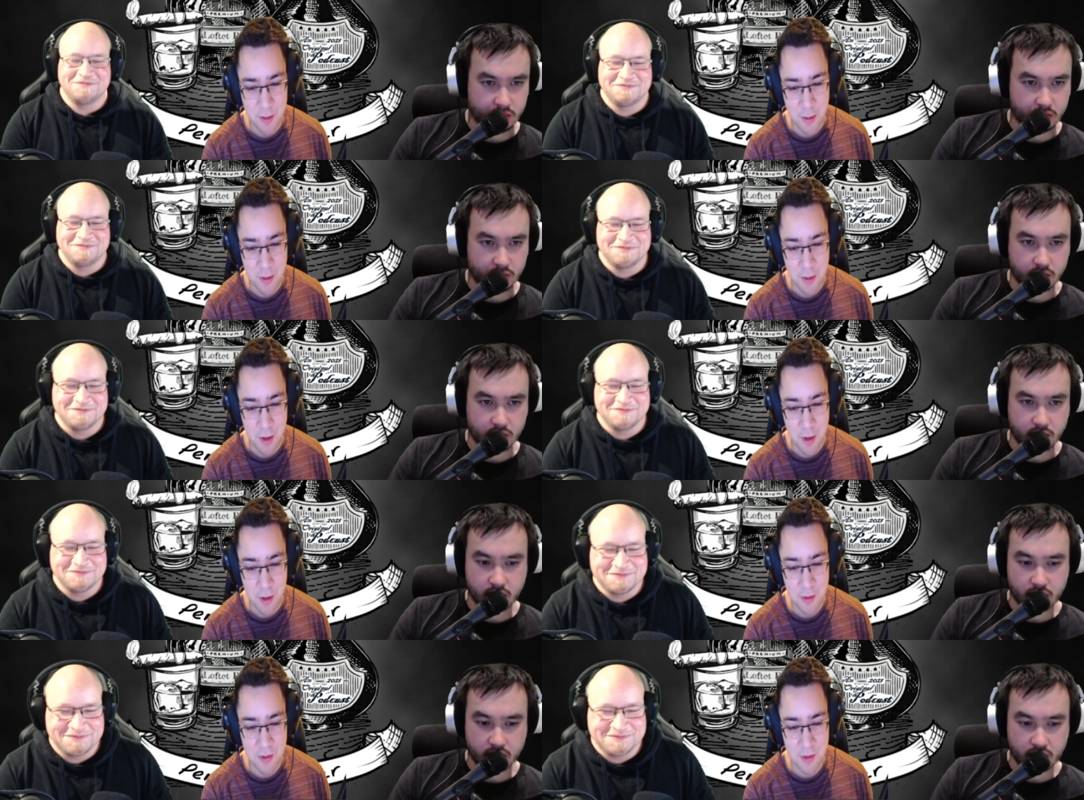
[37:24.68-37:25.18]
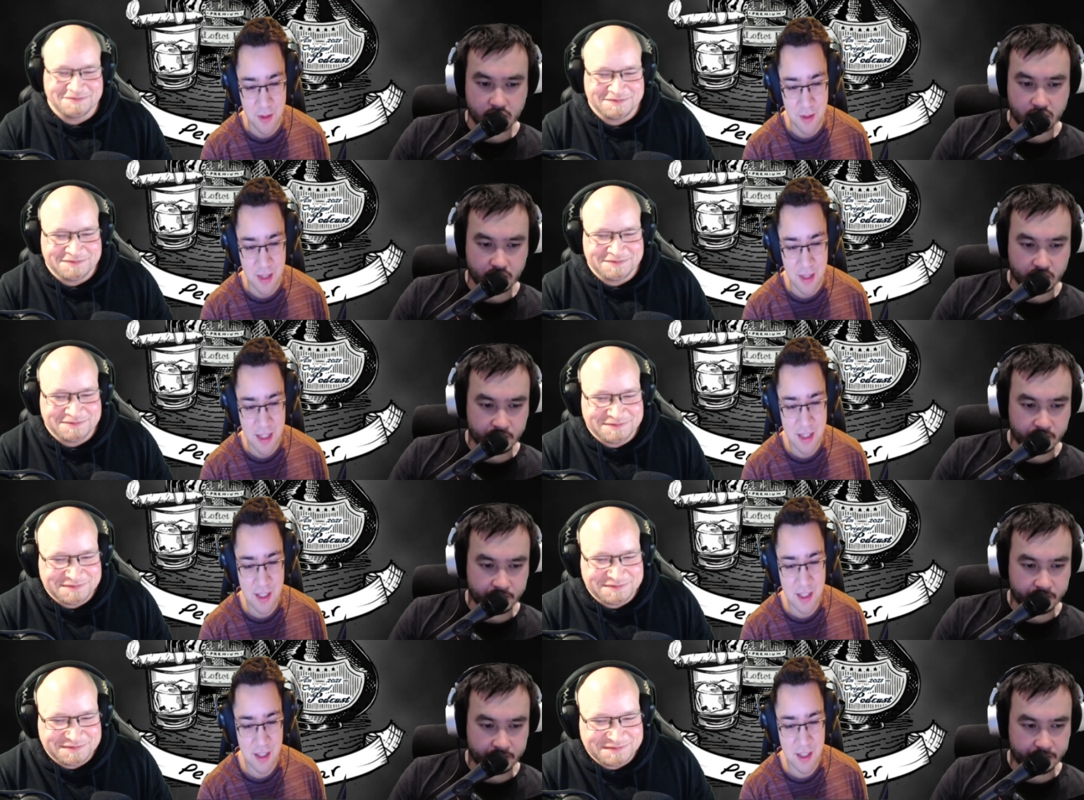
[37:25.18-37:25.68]
Speaker 1: or not
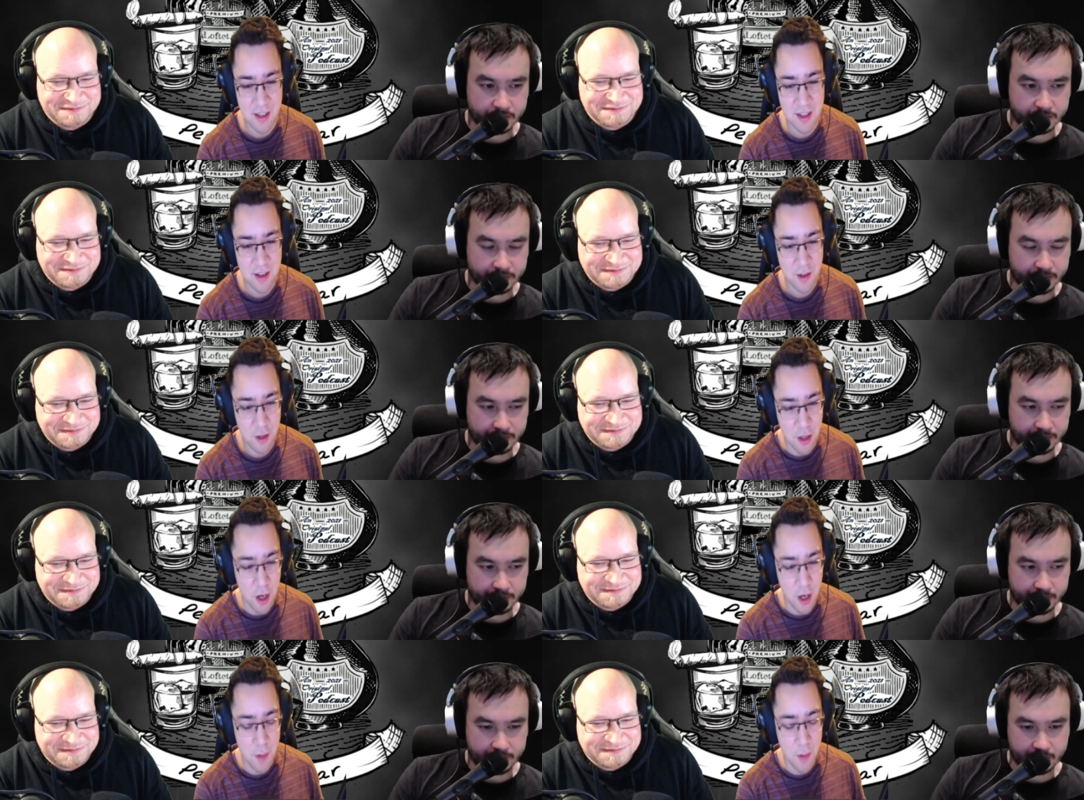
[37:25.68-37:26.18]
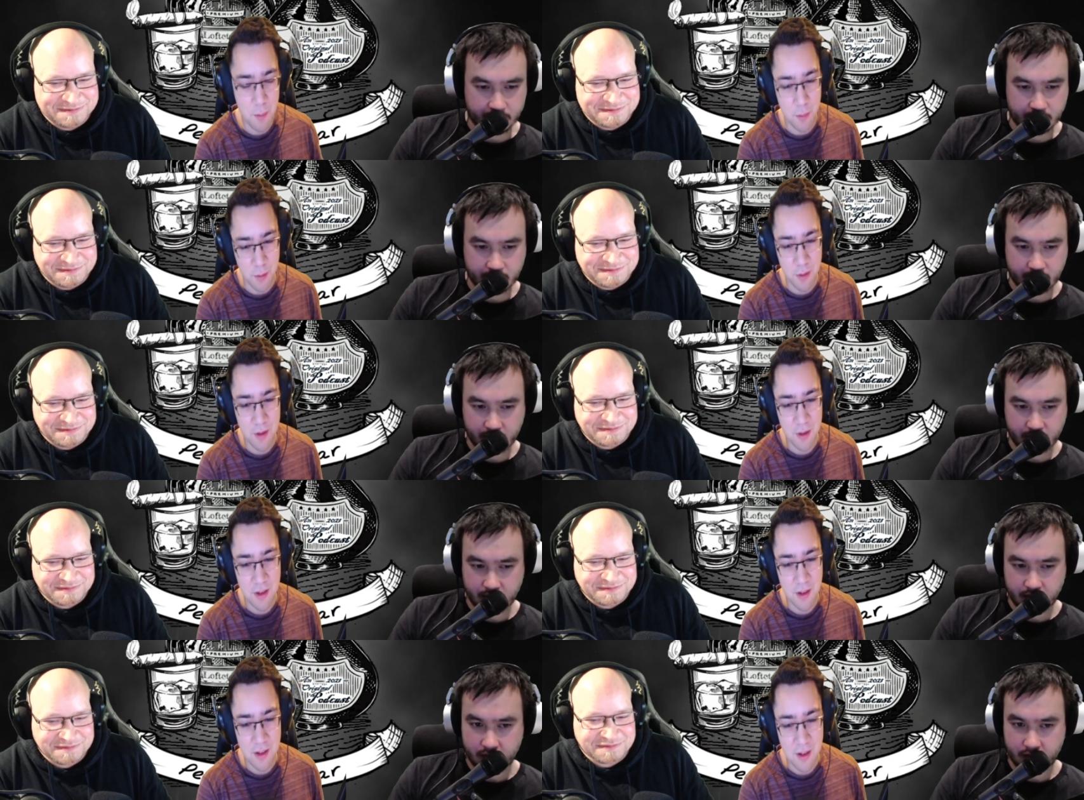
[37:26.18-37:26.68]
this
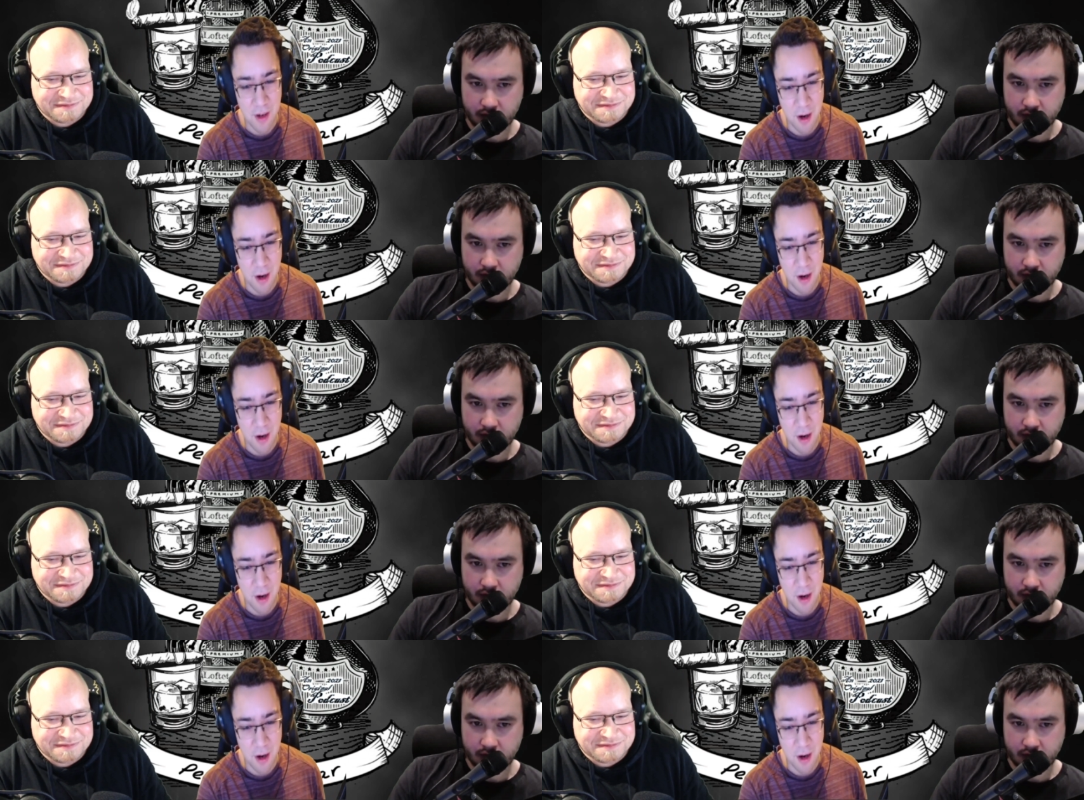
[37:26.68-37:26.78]
couple